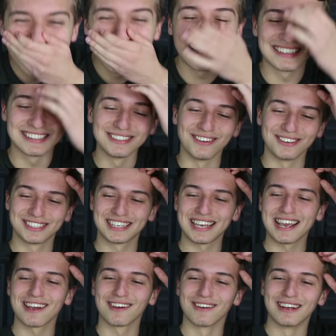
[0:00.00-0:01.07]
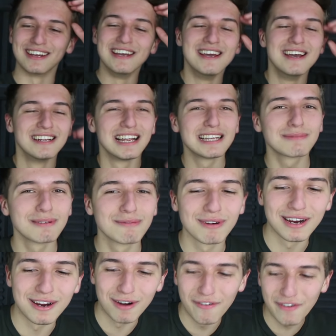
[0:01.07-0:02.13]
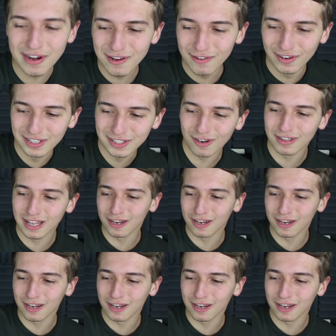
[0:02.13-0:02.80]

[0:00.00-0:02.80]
That is not scary. Let's be real, if any of us got